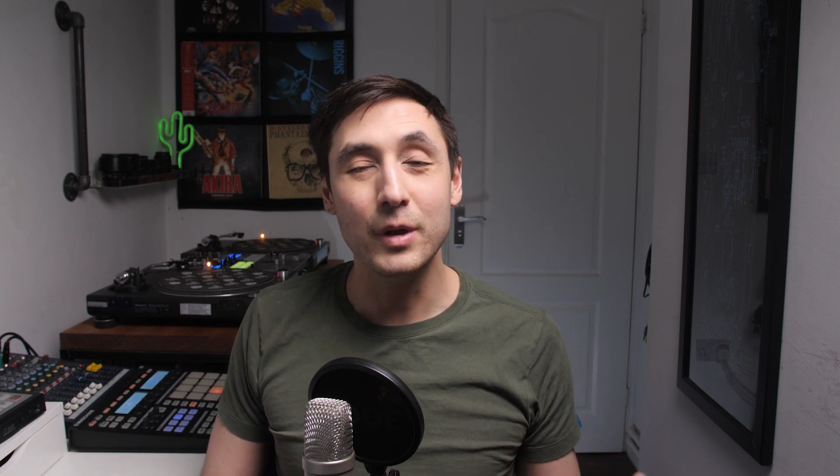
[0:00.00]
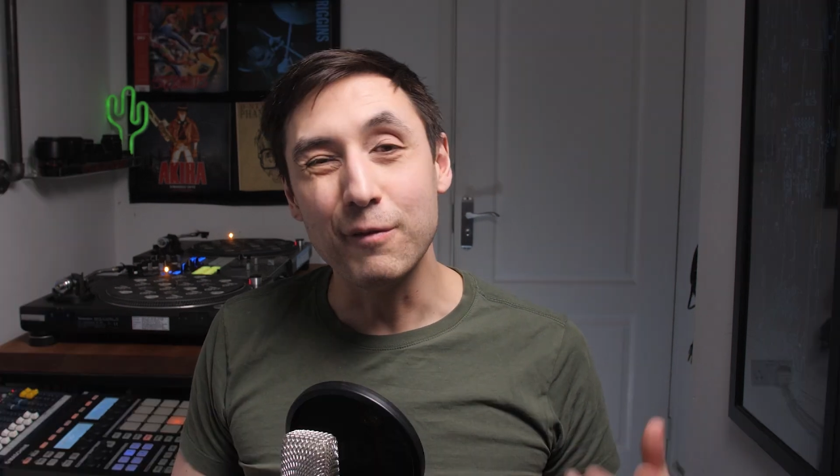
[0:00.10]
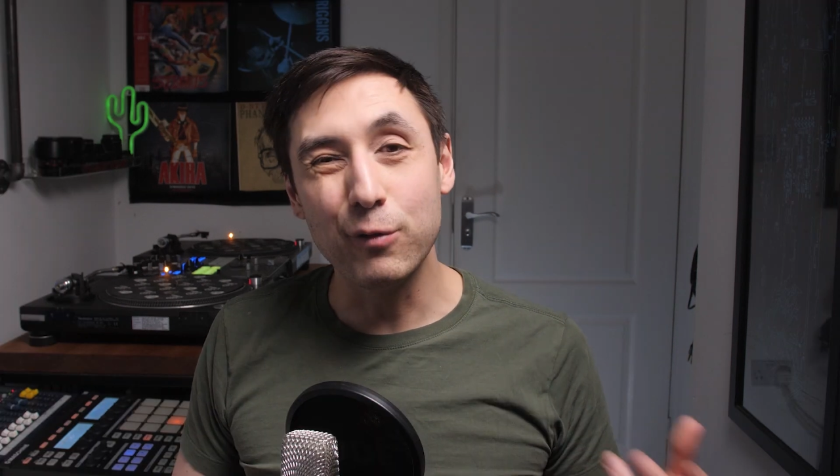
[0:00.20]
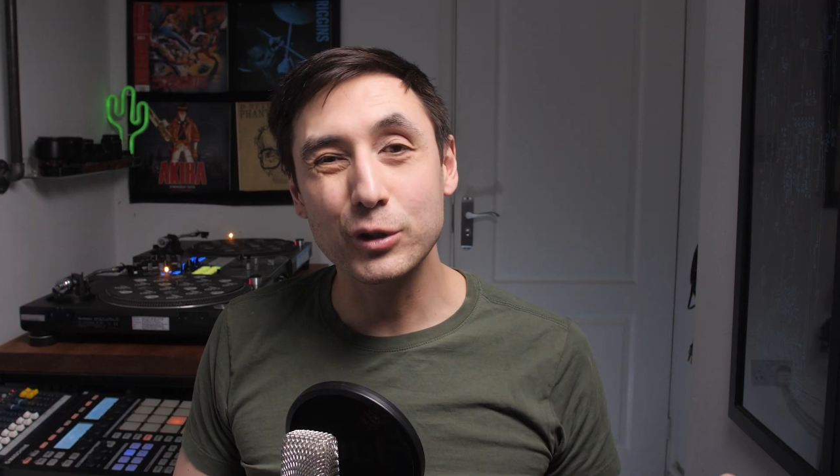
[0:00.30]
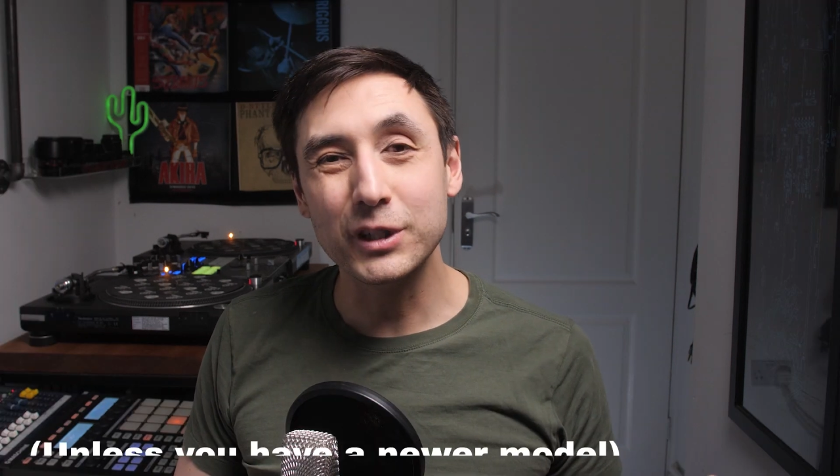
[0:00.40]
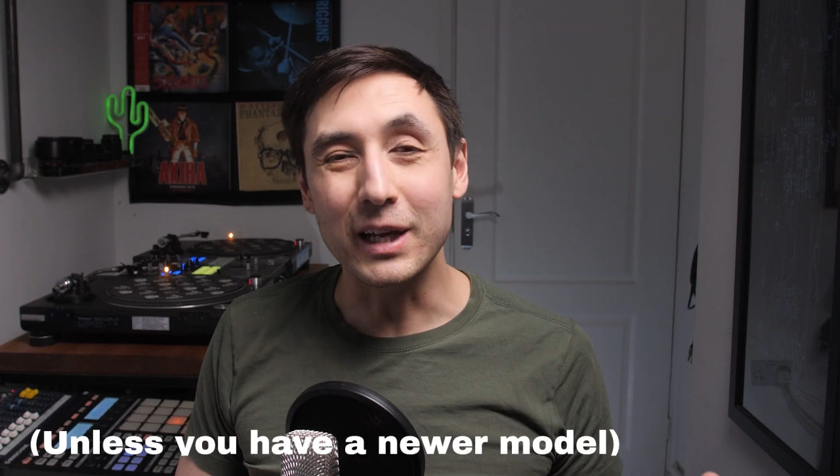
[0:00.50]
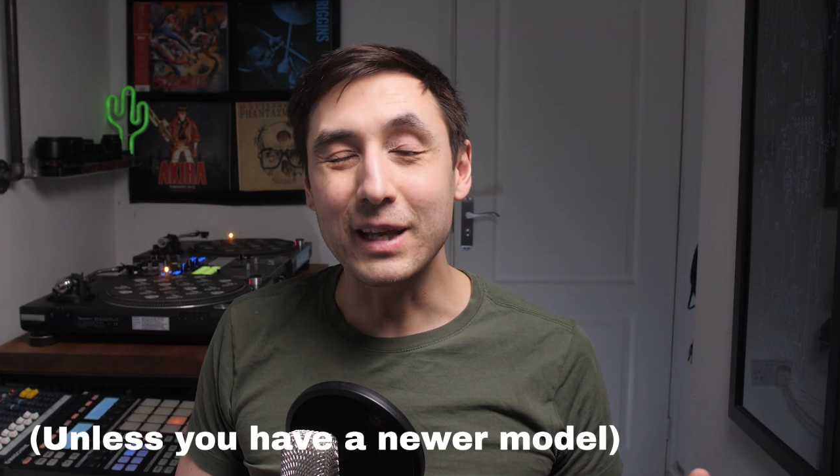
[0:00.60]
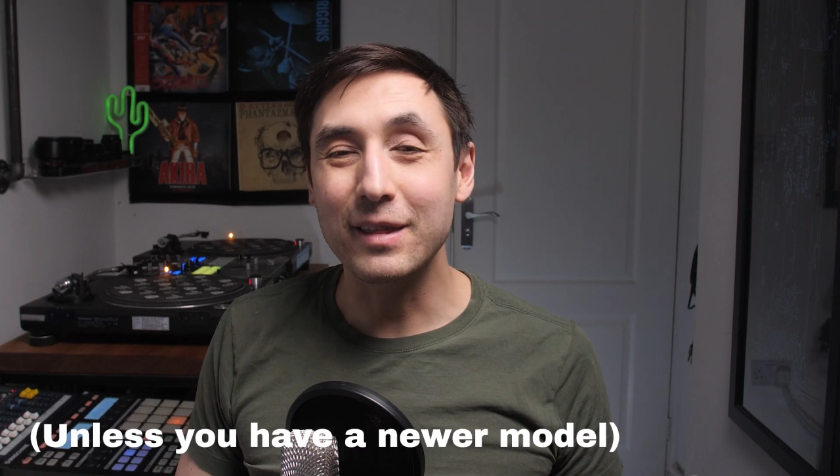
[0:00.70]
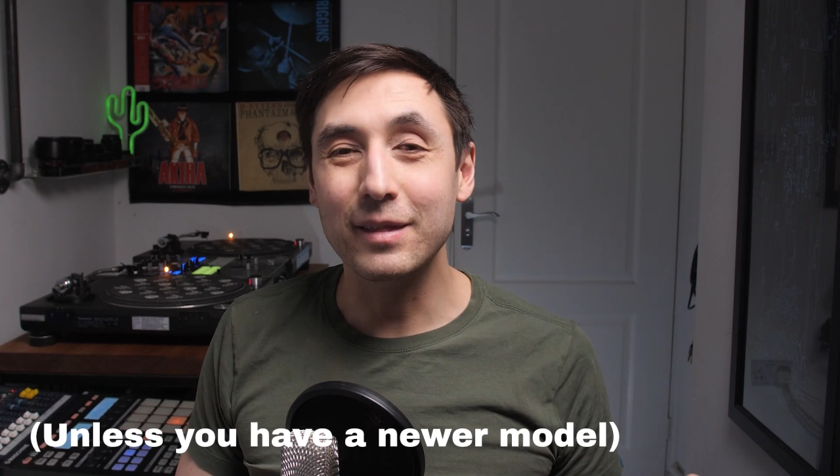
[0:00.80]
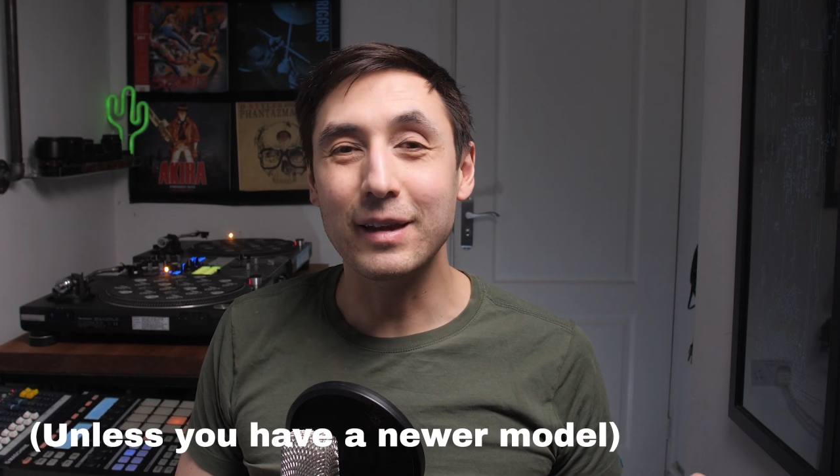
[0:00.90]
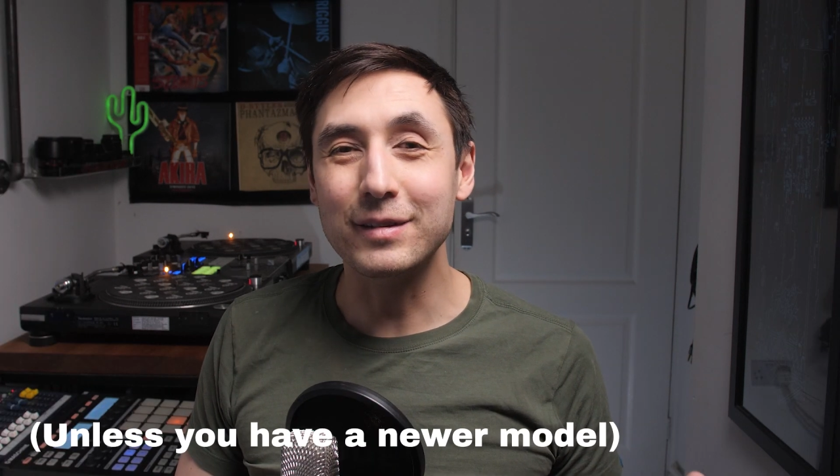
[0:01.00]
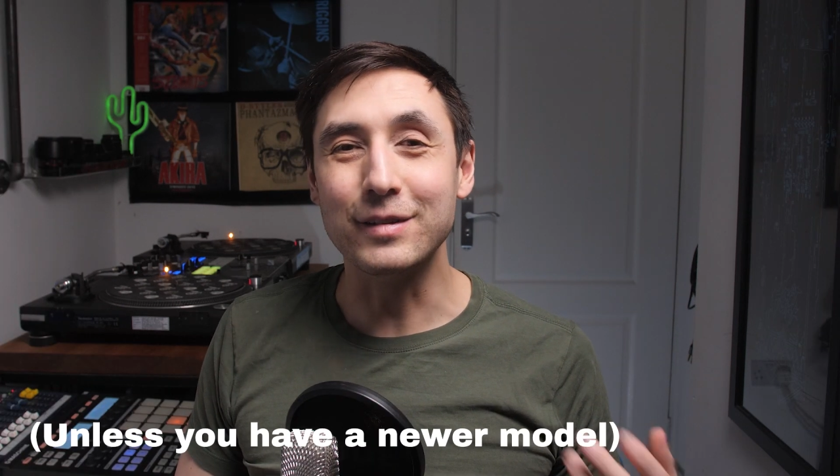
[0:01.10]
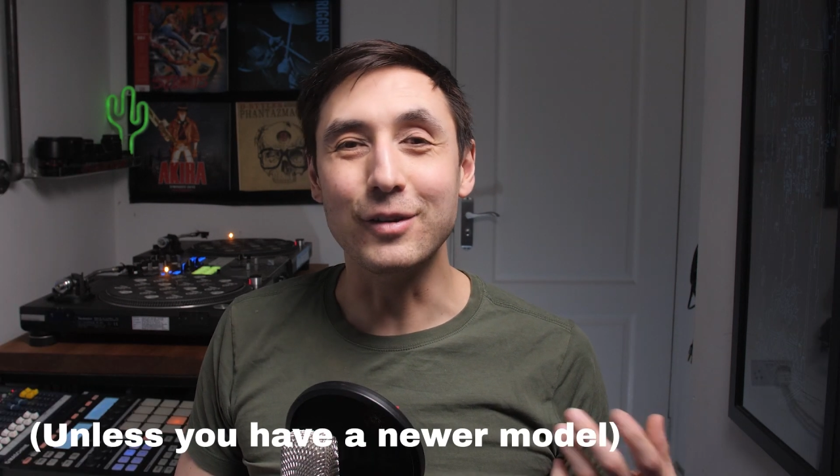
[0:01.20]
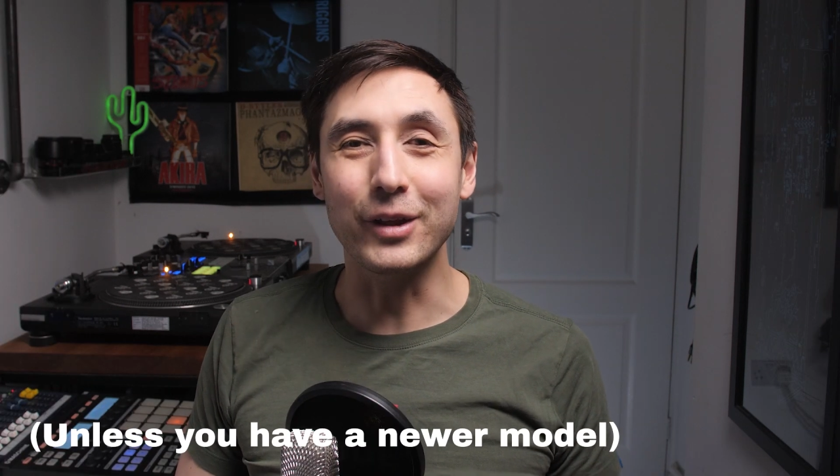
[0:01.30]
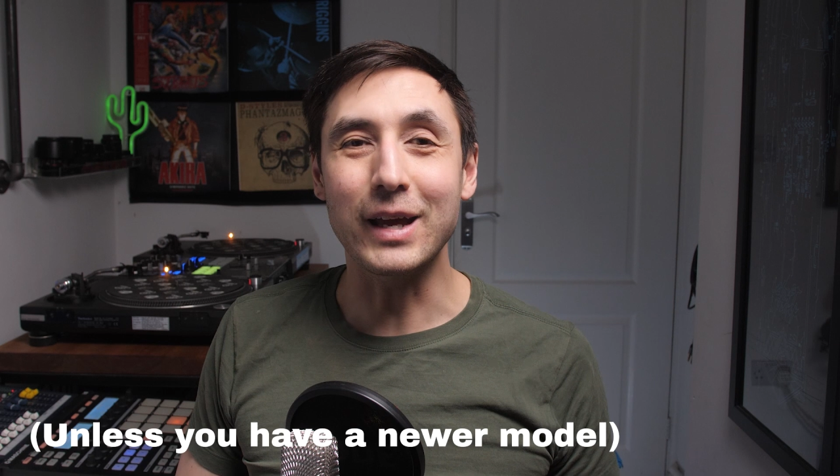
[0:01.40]
Unfortunately, that's
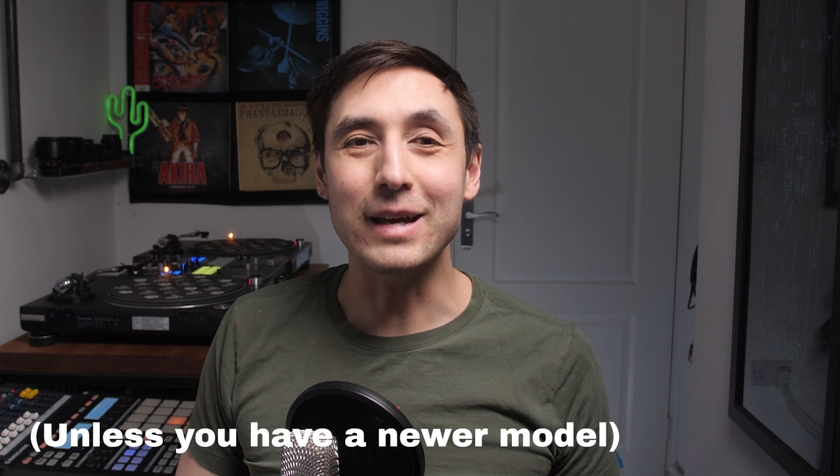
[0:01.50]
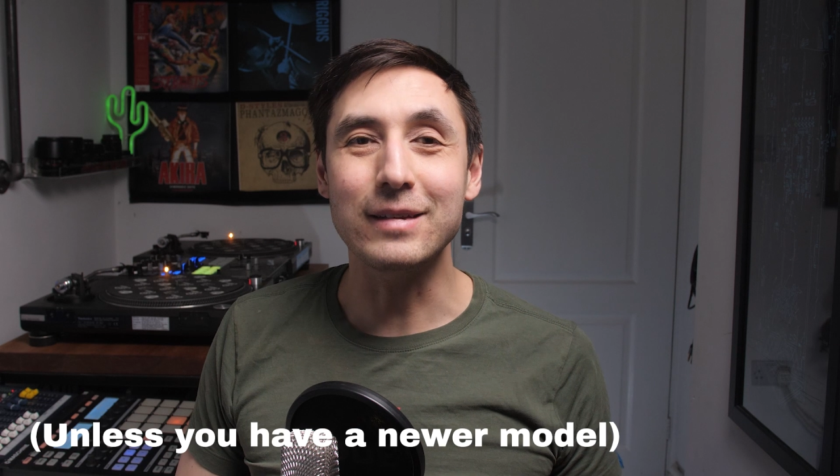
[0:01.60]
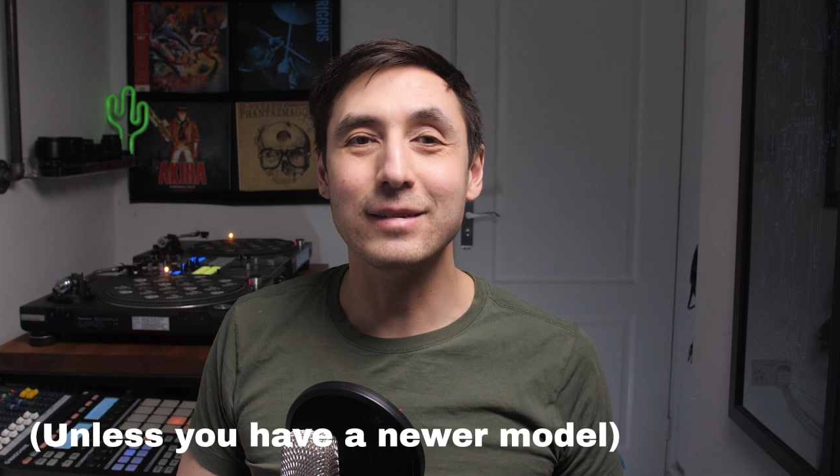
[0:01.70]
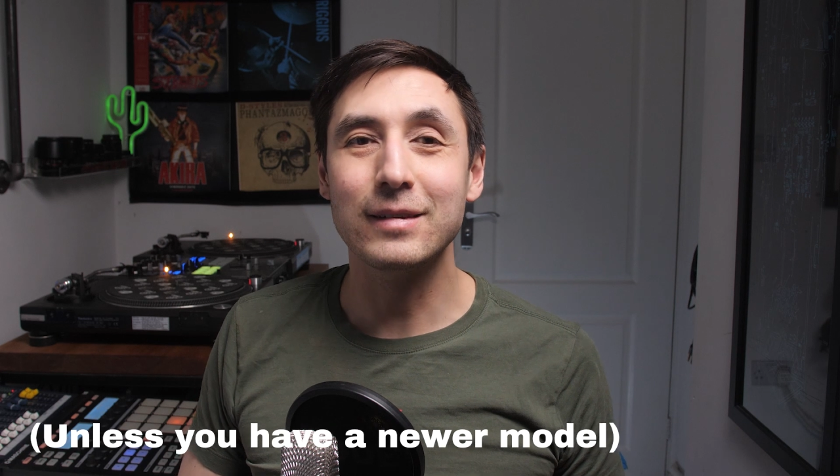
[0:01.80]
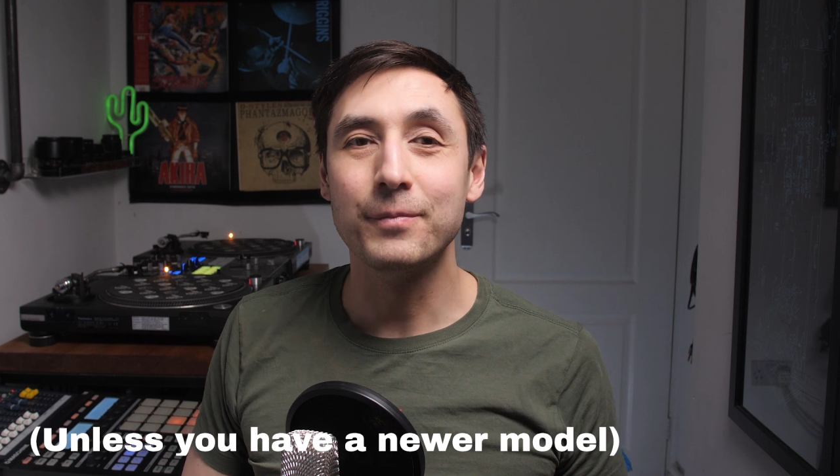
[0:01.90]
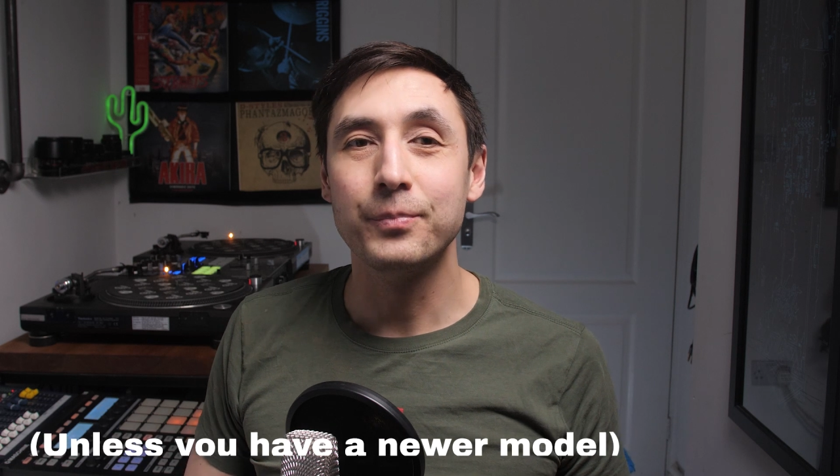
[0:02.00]
just not the case.